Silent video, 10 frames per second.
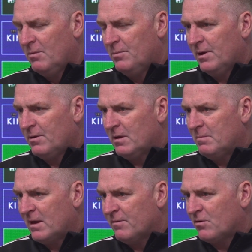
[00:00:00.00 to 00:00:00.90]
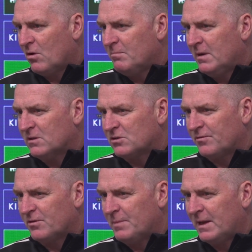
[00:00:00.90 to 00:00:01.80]
But he may have got minutes
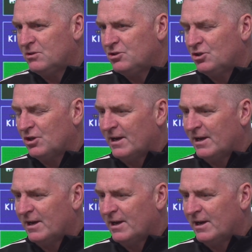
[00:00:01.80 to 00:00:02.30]
off the bench,